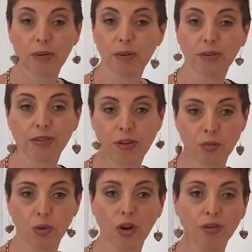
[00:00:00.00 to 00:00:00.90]
people from
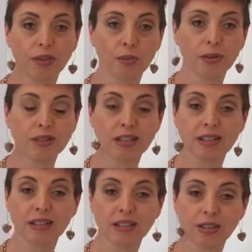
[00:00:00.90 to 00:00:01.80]
all over the
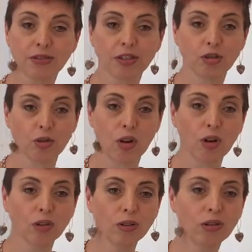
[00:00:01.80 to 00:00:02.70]
business in different
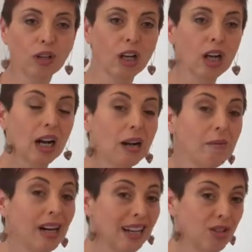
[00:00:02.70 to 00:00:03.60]
roles,
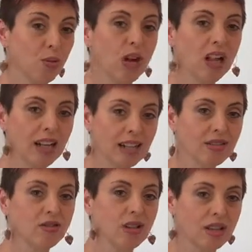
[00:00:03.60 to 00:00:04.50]
as well
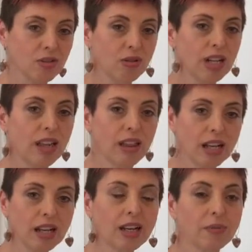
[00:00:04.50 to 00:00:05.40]
as really
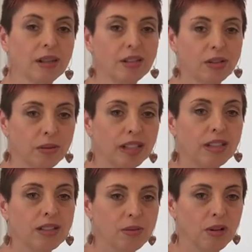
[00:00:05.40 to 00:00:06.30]
thinking about doing
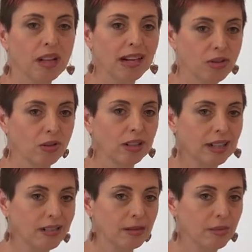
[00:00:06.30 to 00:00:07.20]
this with actual
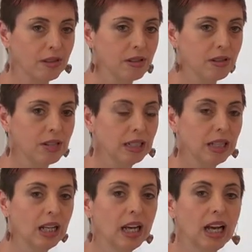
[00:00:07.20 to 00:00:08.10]
customers.
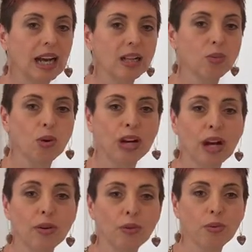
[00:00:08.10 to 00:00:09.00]
And what
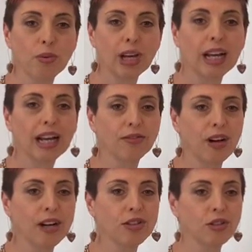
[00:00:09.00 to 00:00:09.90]
I really
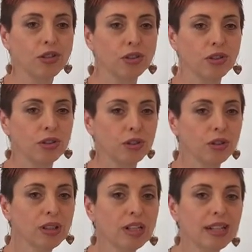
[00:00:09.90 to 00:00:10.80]
advise you to
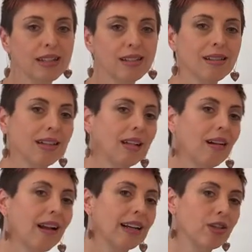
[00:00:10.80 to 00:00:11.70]
do is
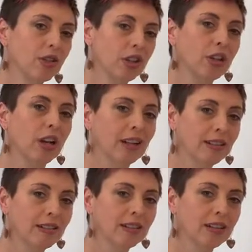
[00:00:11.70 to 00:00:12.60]
think like a
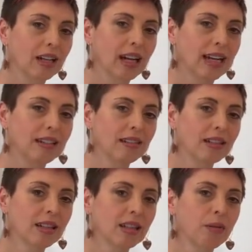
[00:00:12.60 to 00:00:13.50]
journalist and
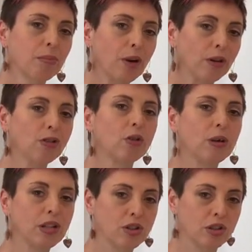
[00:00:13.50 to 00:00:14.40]
pose
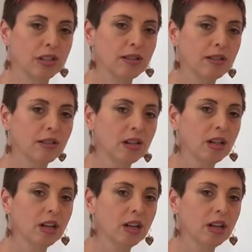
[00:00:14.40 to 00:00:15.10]
questions.